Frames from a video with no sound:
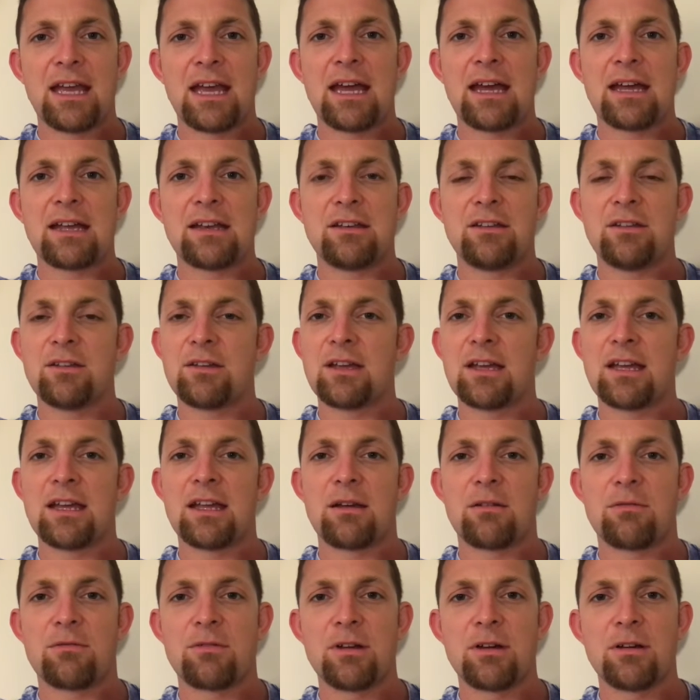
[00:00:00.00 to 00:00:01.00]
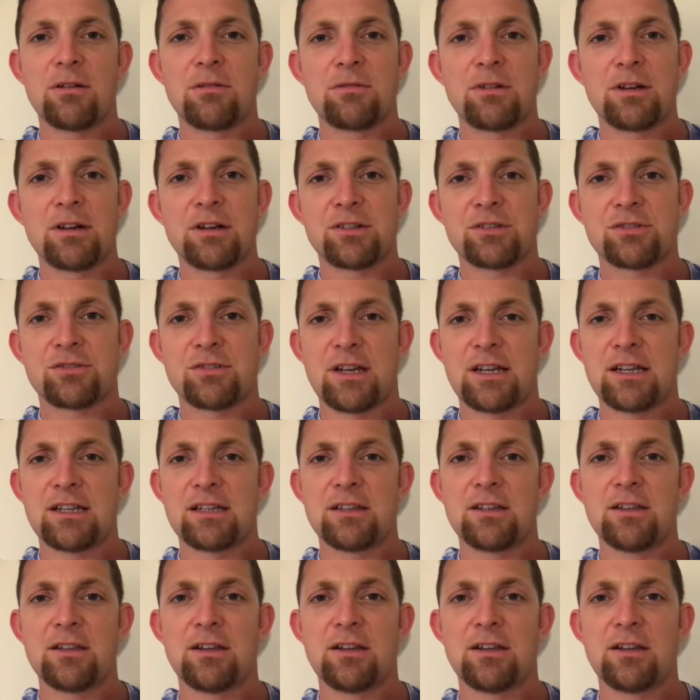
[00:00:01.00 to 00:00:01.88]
and you can get a real, real shredded